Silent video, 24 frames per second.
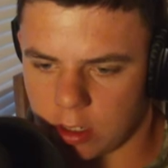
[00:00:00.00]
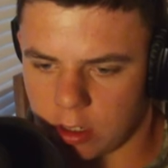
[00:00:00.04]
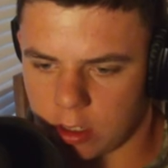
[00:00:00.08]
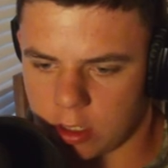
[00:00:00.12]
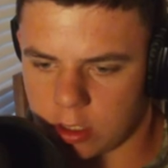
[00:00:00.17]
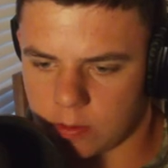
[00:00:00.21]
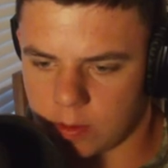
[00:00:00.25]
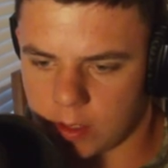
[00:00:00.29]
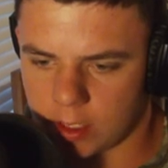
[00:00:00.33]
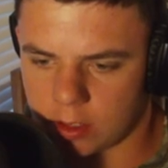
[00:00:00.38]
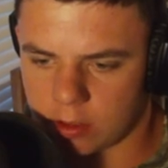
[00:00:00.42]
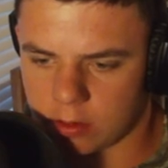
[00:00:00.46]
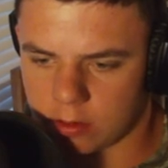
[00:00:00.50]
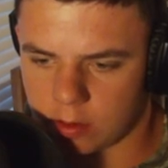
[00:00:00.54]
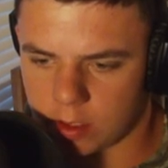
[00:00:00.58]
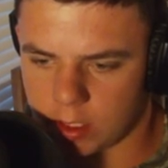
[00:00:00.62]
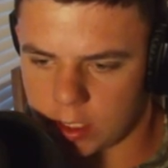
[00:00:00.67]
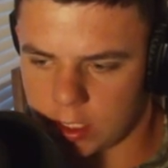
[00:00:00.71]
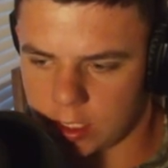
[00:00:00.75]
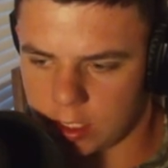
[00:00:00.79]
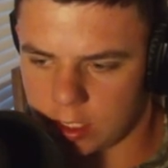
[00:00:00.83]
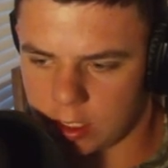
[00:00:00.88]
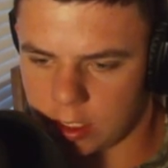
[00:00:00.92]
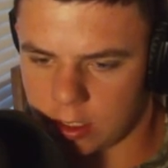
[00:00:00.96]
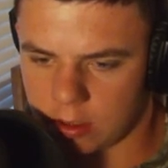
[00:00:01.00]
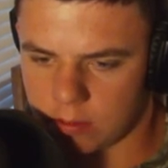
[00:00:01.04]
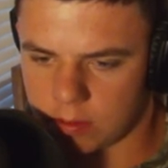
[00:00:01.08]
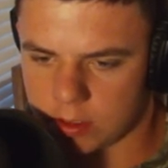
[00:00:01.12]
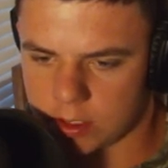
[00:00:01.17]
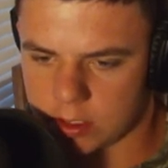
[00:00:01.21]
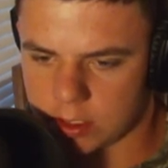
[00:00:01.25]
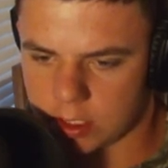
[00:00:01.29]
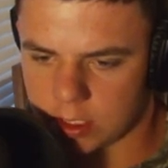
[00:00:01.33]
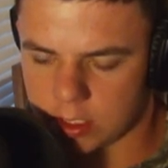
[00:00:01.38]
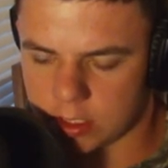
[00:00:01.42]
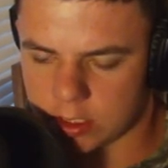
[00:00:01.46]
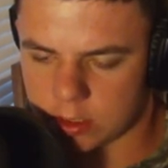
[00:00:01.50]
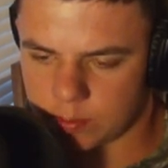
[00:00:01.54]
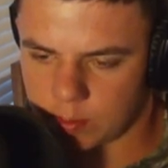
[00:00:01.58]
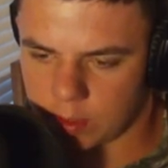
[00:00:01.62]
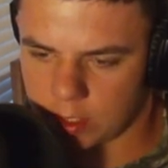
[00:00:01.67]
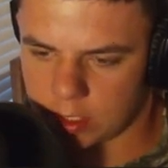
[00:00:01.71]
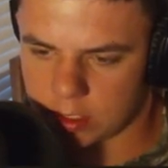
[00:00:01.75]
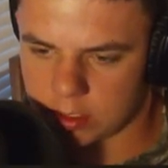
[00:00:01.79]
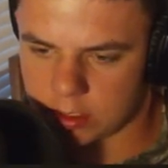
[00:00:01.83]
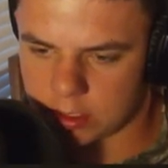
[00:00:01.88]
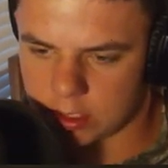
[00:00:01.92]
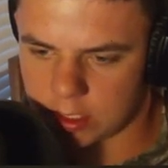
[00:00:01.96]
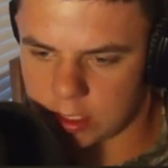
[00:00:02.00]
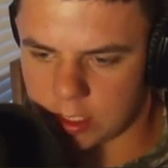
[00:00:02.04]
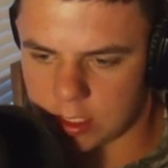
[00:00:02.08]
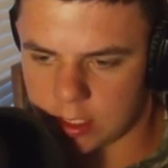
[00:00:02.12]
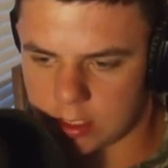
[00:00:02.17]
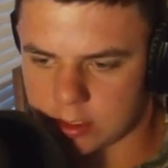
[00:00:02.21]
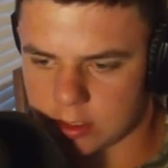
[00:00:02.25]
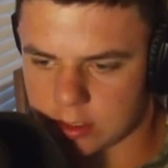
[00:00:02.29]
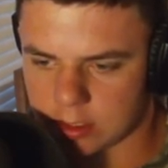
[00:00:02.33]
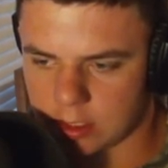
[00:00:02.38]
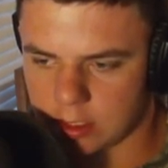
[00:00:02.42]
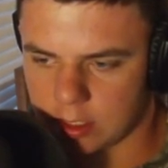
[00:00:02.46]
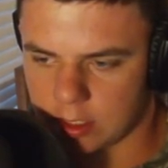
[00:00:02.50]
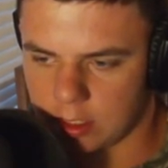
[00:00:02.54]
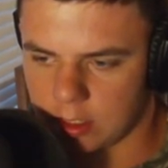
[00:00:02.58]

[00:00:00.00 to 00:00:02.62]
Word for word: it all the way through here, which then spawns it.